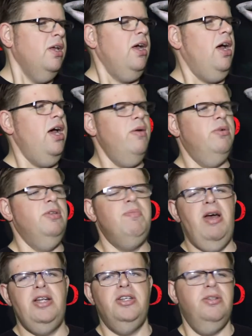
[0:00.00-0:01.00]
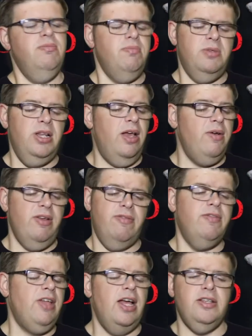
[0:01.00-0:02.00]
I would imagine,
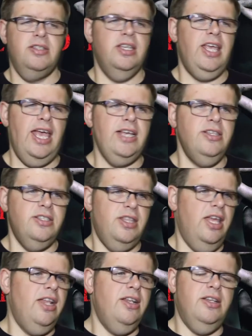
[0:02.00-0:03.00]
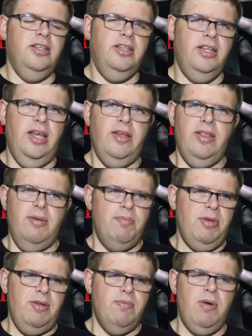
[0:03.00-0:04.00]
if that's the case, then they'll
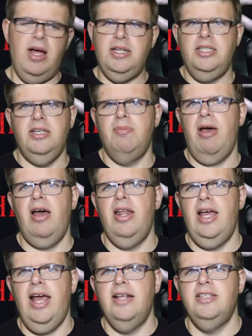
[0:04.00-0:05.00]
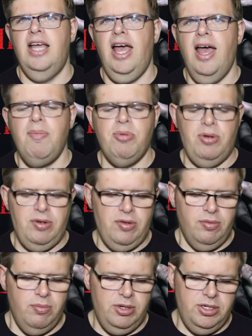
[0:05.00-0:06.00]
be writing about it as it
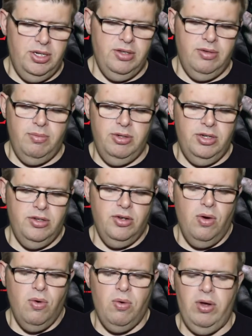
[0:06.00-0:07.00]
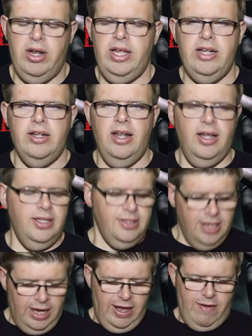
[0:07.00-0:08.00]
happens, which is cool. And it, like I
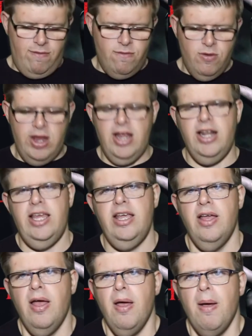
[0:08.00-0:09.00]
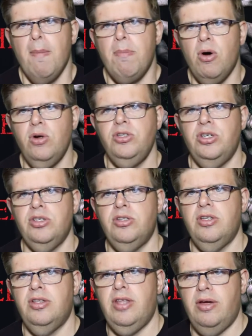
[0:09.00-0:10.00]
say, it really pushes
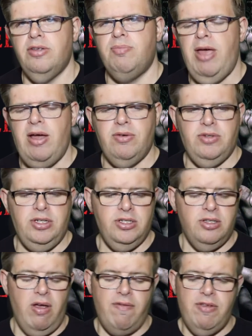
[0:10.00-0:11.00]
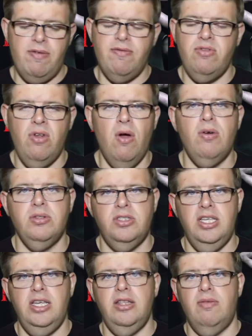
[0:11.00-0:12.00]
those boundaries. So if you've not
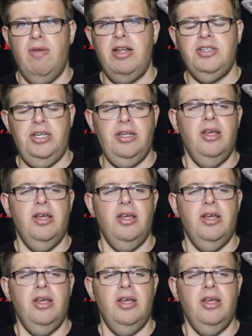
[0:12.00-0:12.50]
seen The Wretched,